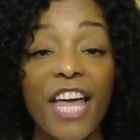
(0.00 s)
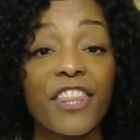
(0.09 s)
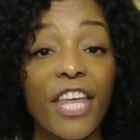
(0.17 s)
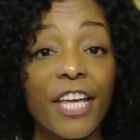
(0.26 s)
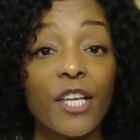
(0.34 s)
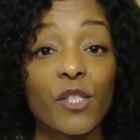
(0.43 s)

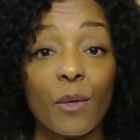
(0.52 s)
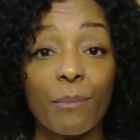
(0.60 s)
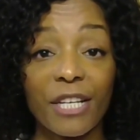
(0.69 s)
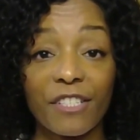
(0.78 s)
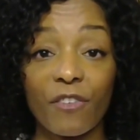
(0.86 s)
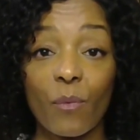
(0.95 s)
Thank you so
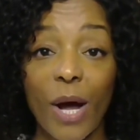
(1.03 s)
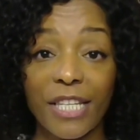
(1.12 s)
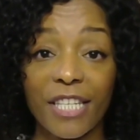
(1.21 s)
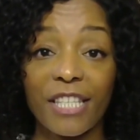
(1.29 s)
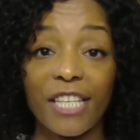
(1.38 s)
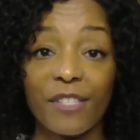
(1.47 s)
much for
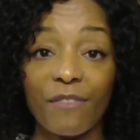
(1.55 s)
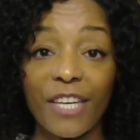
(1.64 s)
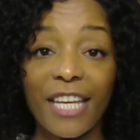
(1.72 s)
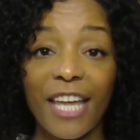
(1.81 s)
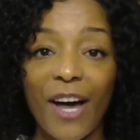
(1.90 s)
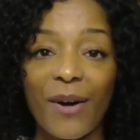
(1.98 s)
watching this
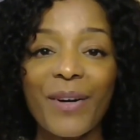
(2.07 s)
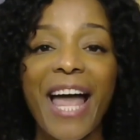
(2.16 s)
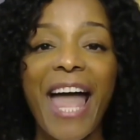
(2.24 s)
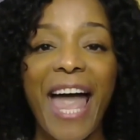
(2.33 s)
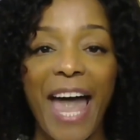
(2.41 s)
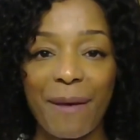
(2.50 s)
video,
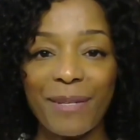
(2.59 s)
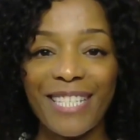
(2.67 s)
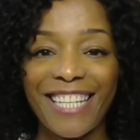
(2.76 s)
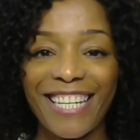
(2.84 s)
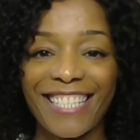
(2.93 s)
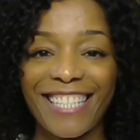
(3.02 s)
Happy
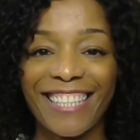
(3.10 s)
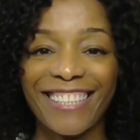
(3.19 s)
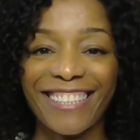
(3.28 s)
teaching.